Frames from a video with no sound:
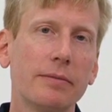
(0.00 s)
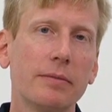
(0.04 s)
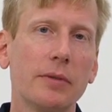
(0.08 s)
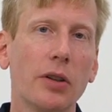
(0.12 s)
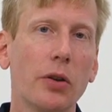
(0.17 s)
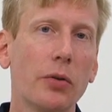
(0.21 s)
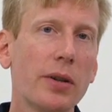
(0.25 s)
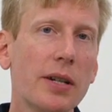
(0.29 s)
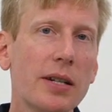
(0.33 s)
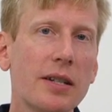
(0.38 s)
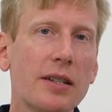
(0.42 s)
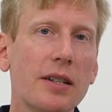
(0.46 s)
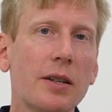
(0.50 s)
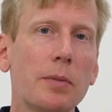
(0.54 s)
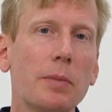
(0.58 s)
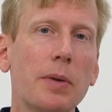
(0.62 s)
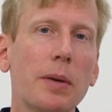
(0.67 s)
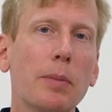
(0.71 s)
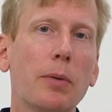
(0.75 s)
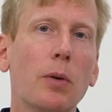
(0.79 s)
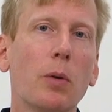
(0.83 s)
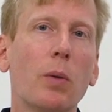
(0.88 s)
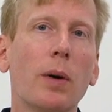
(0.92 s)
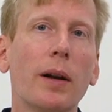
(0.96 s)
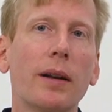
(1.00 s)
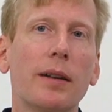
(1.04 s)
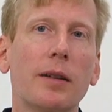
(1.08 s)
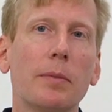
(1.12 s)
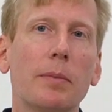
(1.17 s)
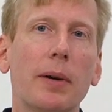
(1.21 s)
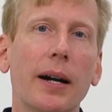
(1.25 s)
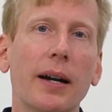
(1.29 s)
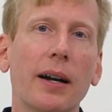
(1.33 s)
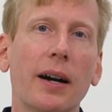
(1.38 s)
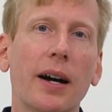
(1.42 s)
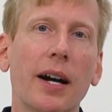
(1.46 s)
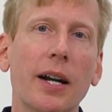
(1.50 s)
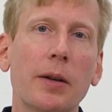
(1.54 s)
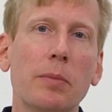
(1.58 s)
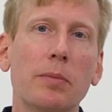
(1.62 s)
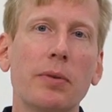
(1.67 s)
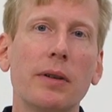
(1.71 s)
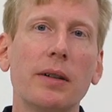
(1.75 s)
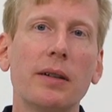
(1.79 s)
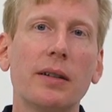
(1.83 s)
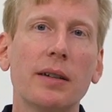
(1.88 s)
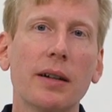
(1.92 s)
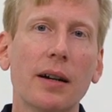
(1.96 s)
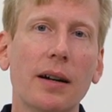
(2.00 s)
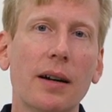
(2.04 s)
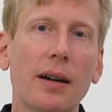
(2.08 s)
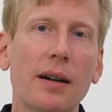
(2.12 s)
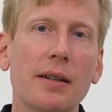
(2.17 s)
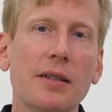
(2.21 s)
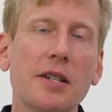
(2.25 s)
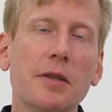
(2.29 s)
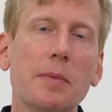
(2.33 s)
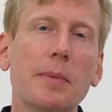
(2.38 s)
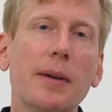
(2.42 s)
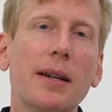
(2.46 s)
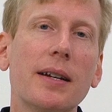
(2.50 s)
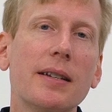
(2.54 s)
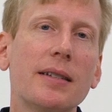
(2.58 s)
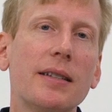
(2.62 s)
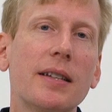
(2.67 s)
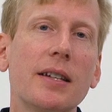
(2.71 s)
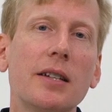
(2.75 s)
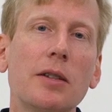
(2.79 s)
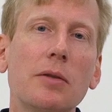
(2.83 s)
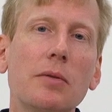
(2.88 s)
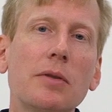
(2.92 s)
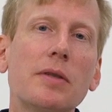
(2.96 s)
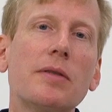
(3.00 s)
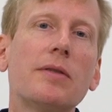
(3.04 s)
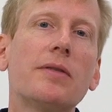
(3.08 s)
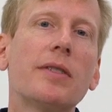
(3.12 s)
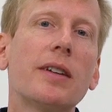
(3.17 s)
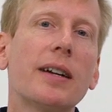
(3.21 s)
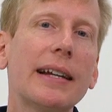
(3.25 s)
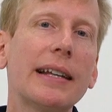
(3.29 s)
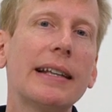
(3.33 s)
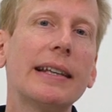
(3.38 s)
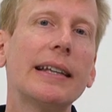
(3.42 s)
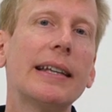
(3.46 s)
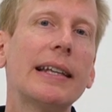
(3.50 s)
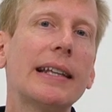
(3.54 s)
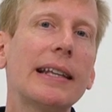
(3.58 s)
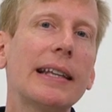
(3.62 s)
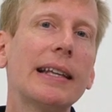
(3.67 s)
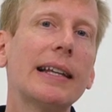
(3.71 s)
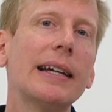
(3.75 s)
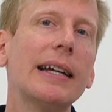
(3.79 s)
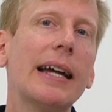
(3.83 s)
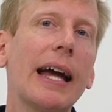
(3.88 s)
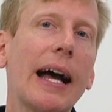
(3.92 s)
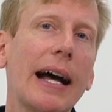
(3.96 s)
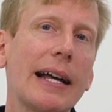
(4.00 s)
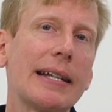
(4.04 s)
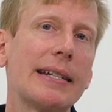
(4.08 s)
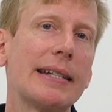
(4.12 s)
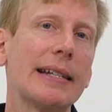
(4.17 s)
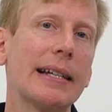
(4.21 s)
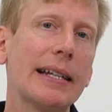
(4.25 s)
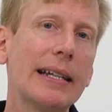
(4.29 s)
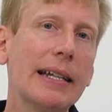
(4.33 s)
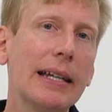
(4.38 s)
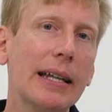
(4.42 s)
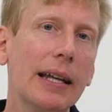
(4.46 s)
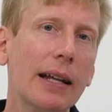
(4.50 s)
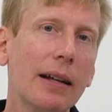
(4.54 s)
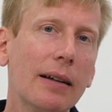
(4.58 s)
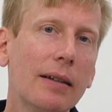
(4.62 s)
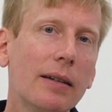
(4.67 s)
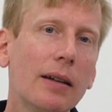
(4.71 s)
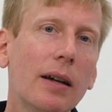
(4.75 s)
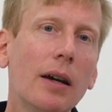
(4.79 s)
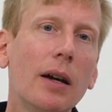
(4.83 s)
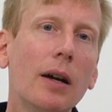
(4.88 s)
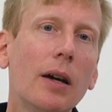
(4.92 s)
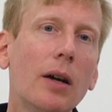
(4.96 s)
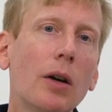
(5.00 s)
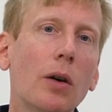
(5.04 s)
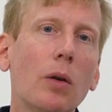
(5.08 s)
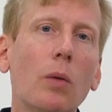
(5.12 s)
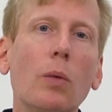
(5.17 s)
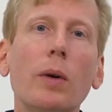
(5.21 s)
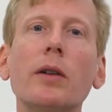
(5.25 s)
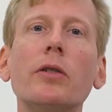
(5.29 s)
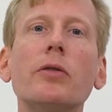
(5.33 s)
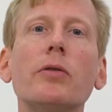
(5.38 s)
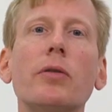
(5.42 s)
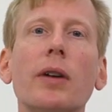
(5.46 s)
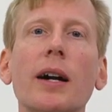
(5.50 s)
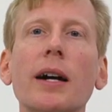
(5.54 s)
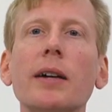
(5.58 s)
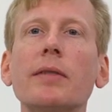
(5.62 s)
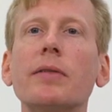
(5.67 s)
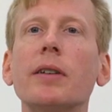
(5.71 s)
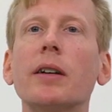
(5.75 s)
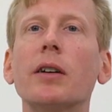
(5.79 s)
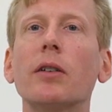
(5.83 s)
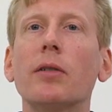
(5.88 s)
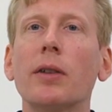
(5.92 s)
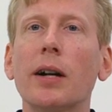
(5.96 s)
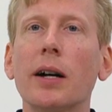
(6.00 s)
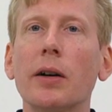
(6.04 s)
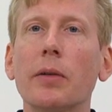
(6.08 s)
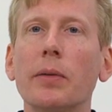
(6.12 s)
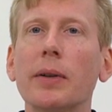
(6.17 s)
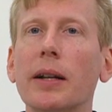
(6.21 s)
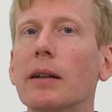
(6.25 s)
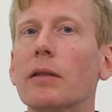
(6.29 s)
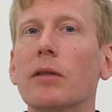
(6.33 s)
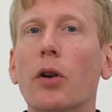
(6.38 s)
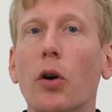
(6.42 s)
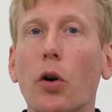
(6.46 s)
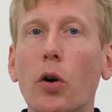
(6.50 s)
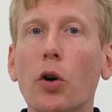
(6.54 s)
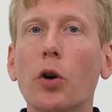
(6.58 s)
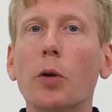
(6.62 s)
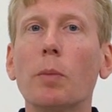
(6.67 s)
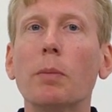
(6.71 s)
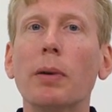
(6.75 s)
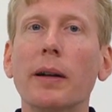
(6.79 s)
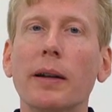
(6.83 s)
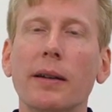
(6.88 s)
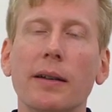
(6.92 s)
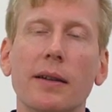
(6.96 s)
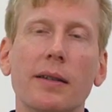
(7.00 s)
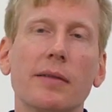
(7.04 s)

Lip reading: And the reason that people want to buy hybrid cars is because they use very little gasoline when driving around in urban